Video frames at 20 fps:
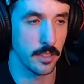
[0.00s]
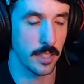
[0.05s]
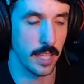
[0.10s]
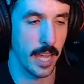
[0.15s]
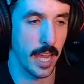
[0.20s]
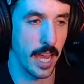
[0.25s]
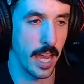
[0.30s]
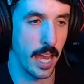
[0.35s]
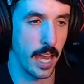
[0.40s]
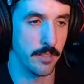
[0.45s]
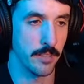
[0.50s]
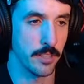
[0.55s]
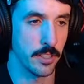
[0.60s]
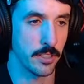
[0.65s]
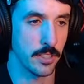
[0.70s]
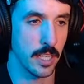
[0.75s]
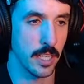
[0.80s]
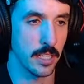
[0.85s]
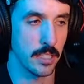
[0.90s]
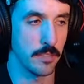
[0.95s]
Yeah, if
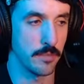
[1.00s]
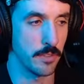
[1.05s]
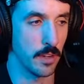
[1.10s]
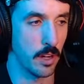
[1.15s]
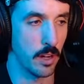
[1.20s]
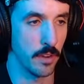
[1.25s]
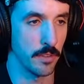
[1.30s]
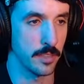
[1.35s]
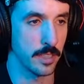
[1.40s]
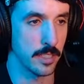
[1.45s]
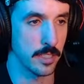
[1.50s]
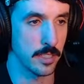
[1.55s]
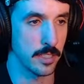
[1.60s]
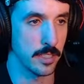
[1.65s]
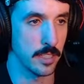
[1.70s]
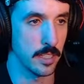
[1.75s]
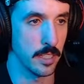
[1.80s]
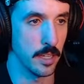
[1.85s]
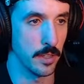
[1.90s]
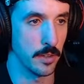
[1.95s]
there's kids involved, this
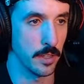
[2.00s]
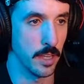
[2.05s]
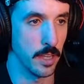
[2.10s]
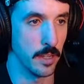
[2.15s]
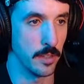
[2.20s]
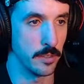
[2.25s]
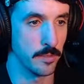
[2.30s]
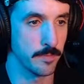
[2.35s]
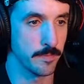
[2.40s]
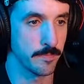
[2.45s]
is a no-go.